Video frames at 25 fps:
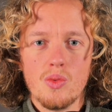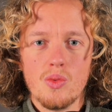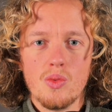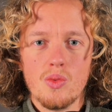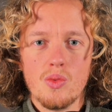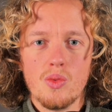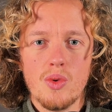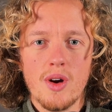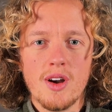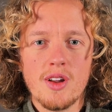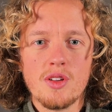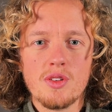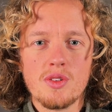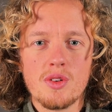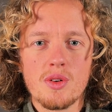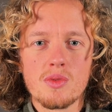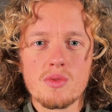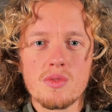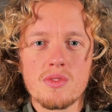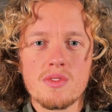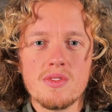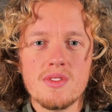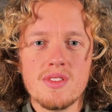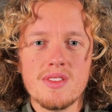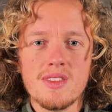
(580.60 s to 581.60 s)
where you
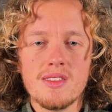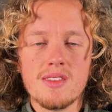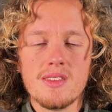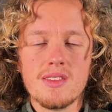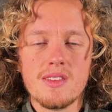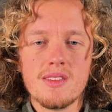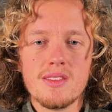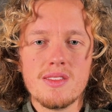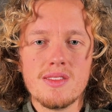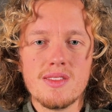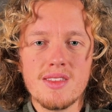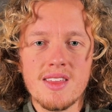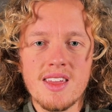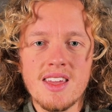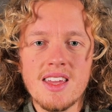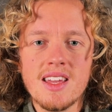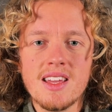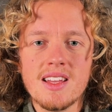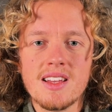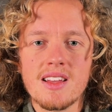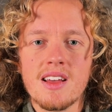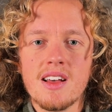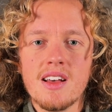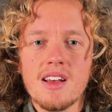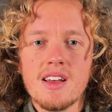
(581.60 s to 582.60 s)
don't
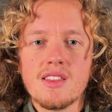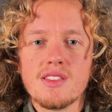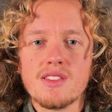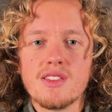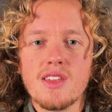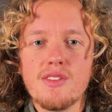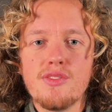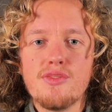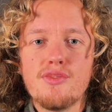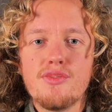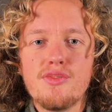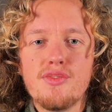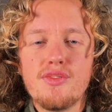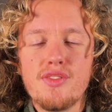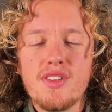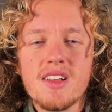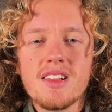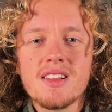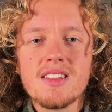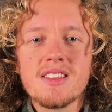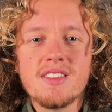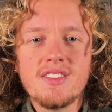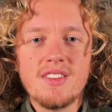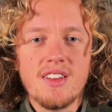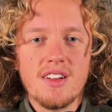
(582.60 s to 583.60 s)
need the
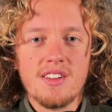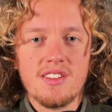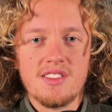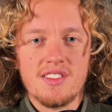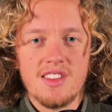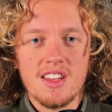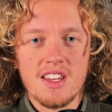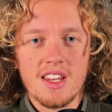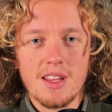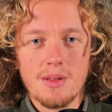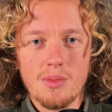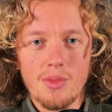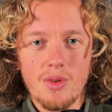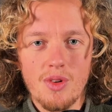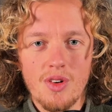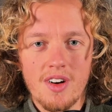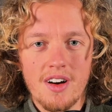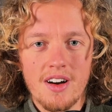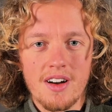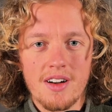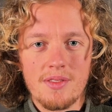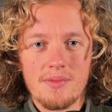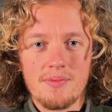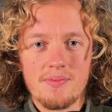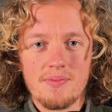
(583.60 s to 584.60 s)
filters anymore,